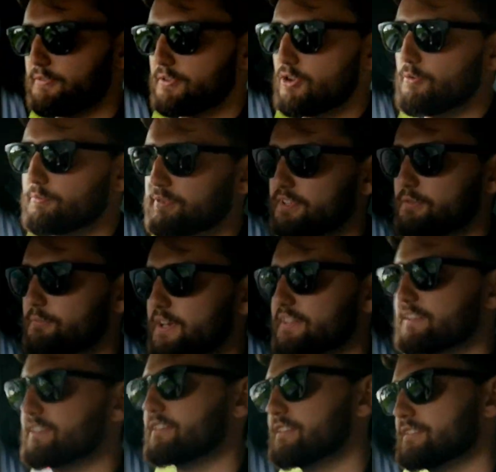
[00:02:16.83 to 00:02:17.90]

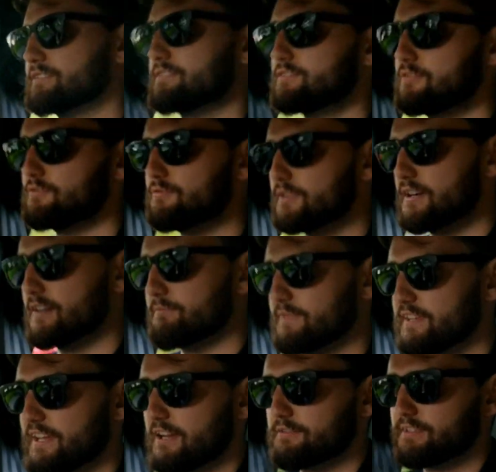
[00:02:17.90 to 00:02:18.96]
competitor to
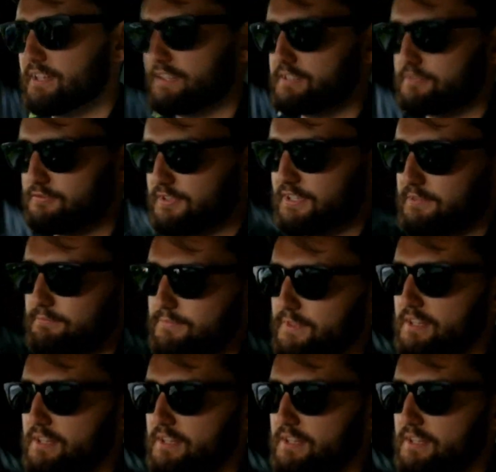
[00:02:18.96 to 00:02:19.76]
the Audi S3,